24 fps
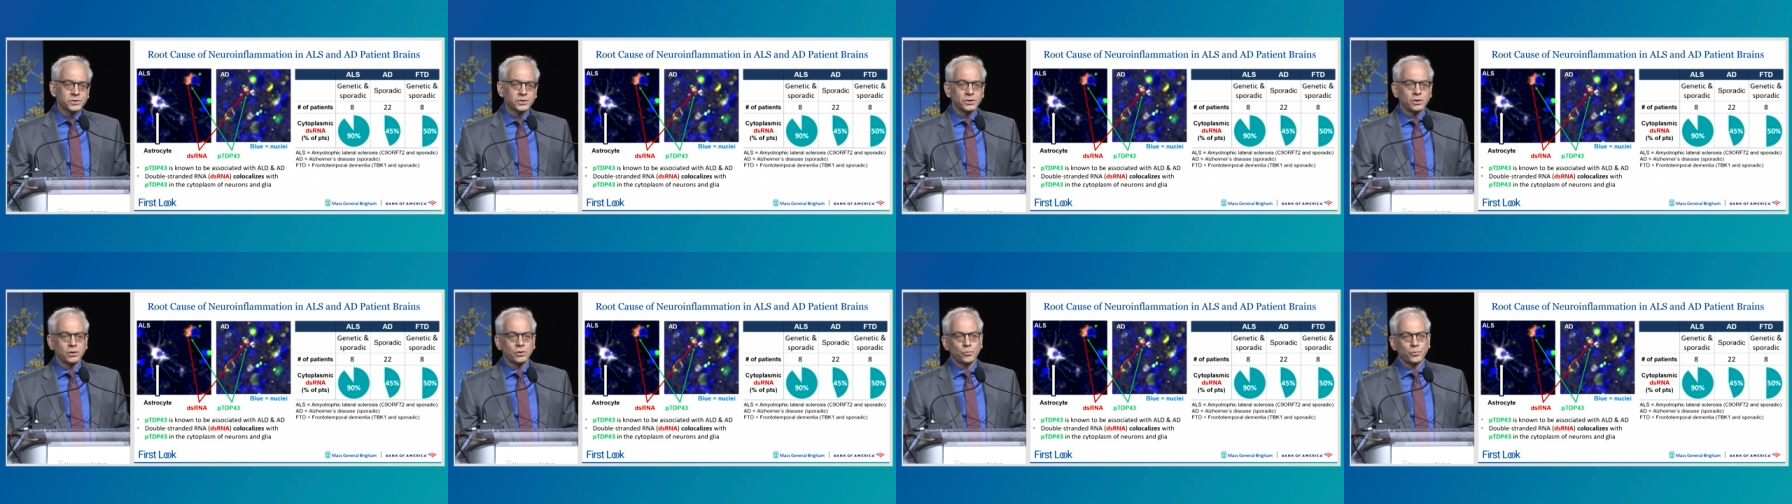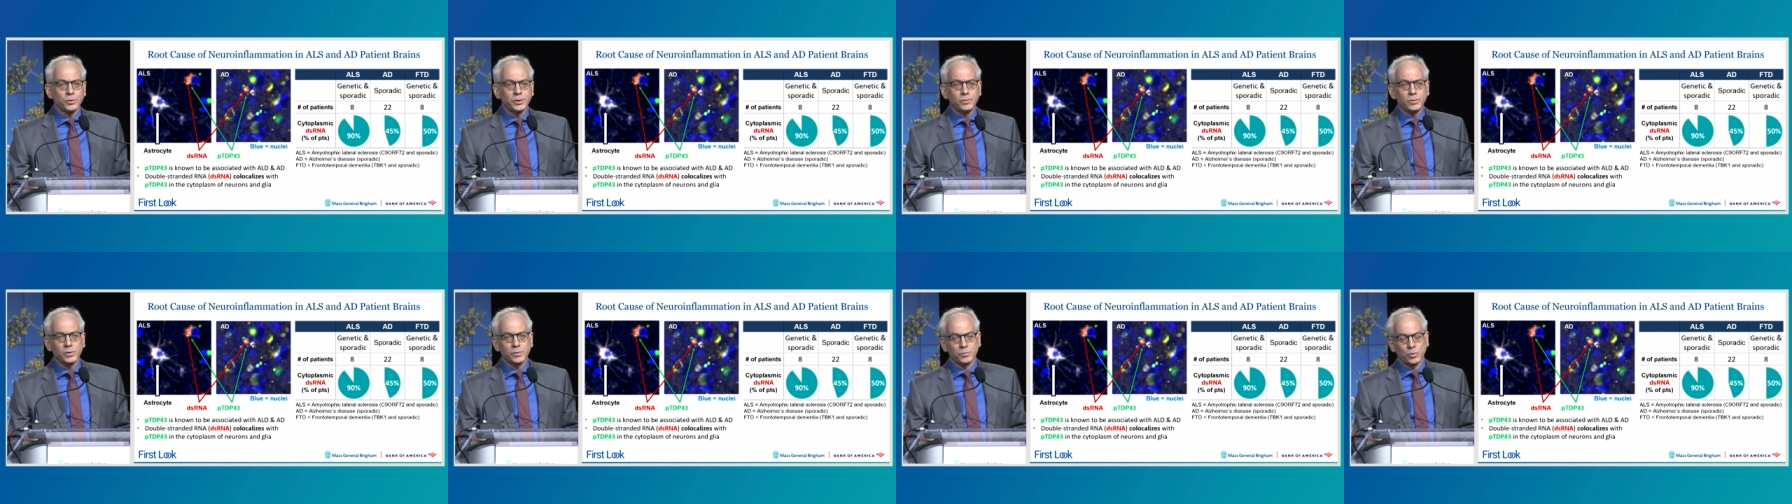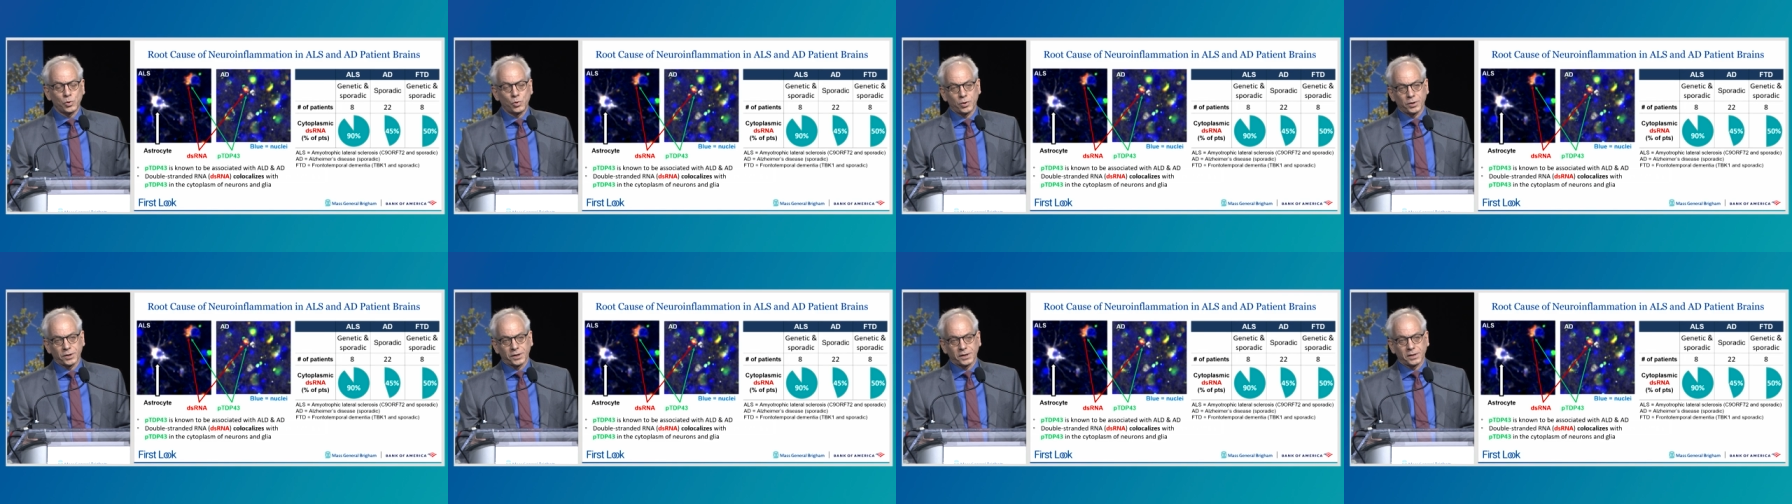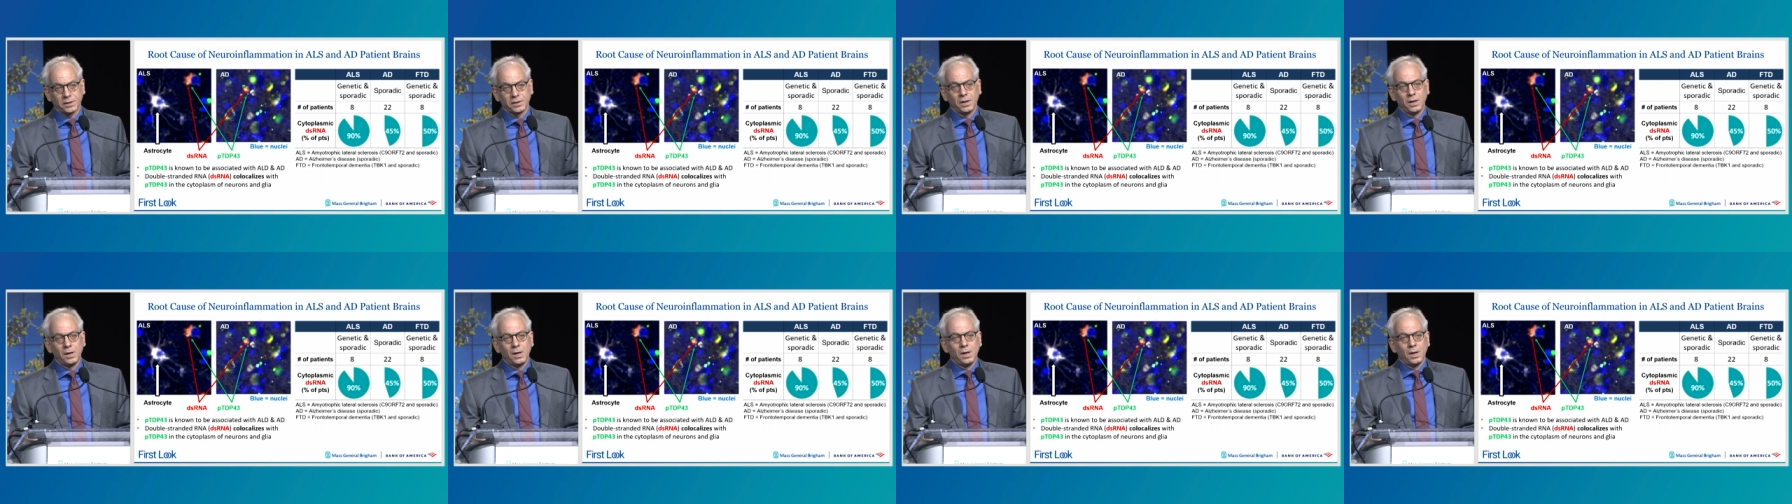ago, we reported
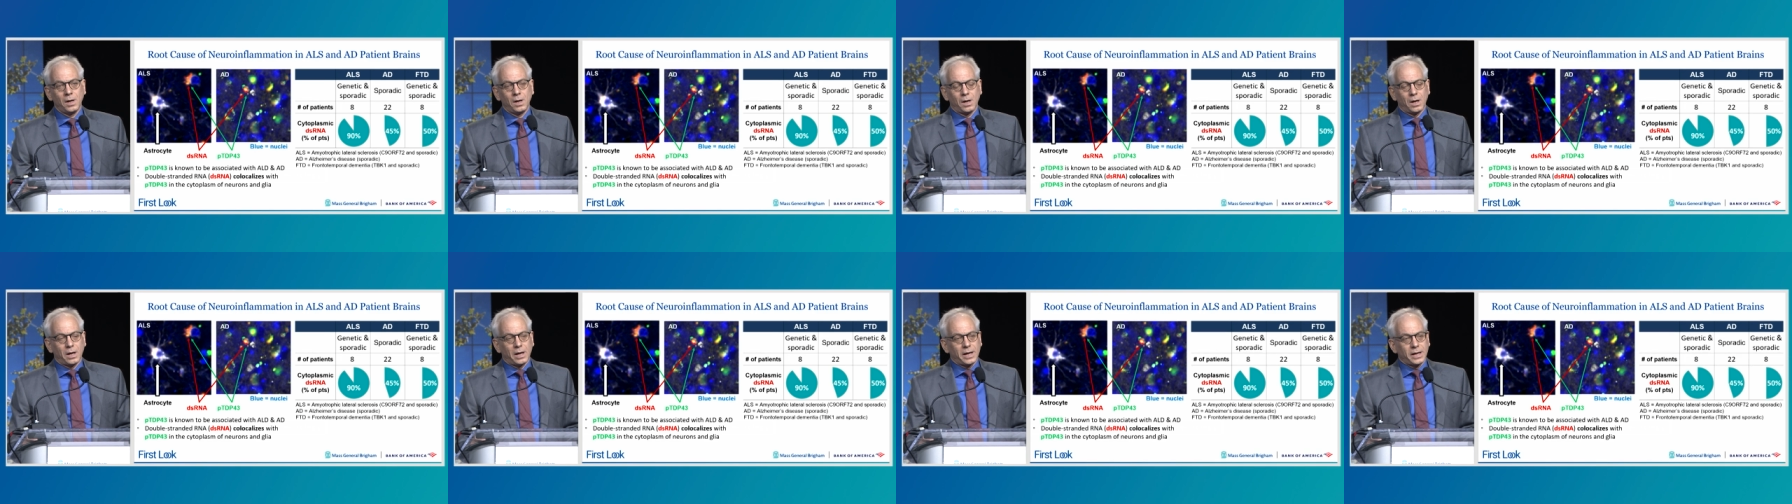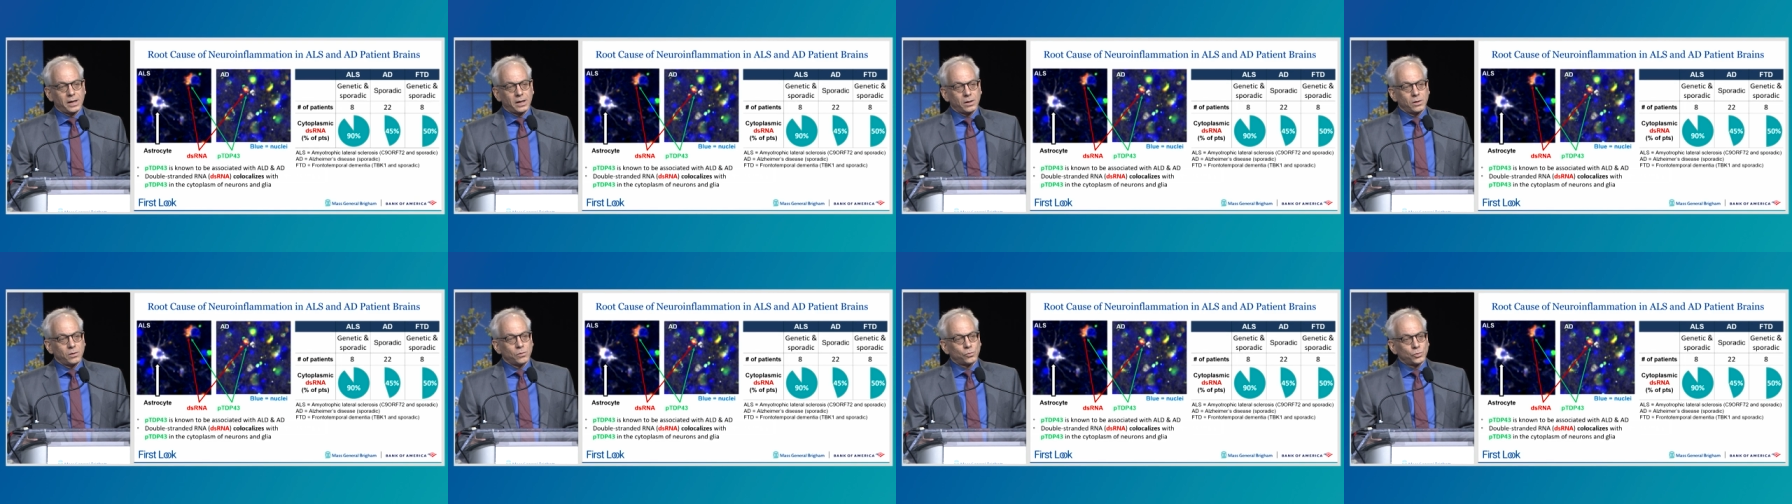a